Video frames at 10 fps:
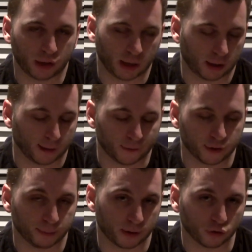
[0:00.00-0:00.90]
to take to get the
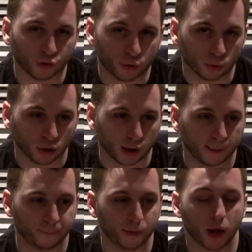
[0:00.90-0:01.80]
special tool
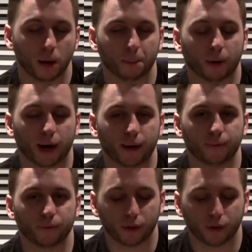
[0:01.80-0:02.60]
in. But